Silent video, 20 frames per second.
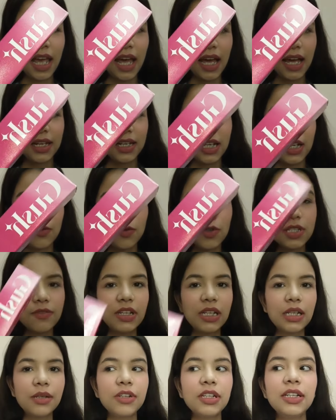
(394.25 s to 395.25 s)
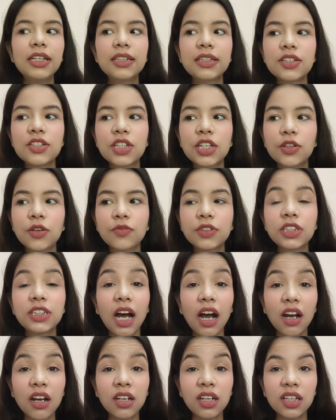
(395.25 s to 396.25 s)
and it was available in the shade of the
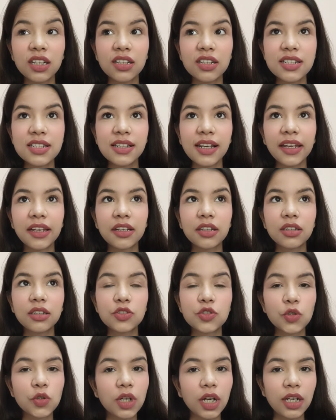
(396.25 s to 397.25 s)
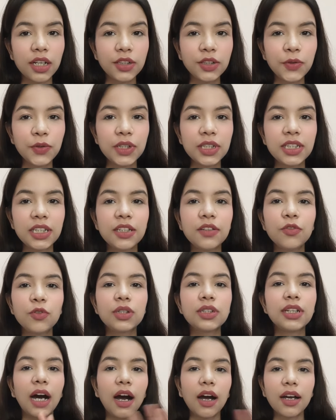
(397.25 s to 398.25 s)
dark colors, jo color theory thi wo
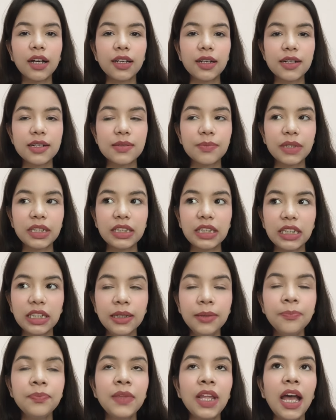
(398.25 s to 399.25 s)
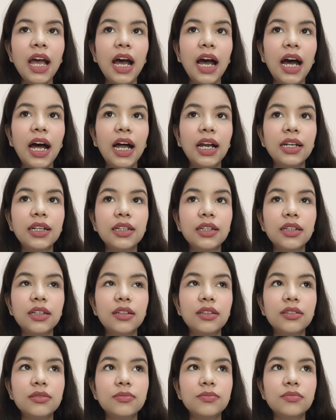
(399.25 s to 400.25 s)
dark colors mein thi, and
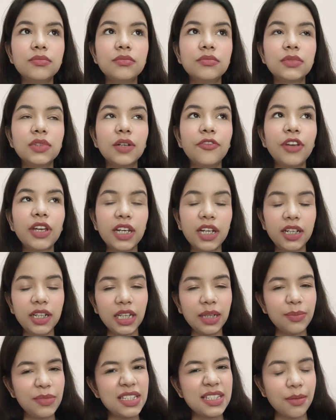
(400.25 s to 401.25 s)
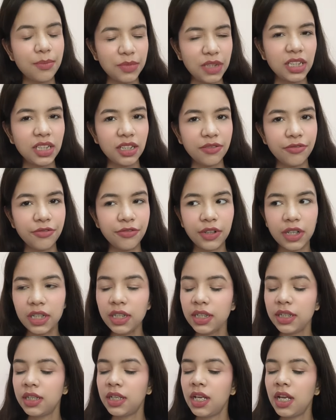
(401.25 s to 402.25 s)
the variant name is something
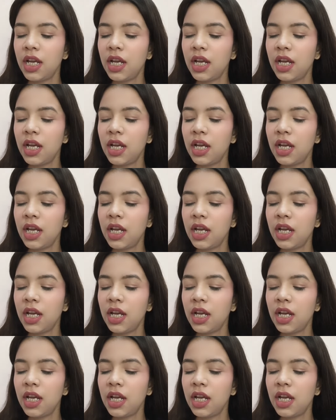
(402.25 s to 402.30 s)
different,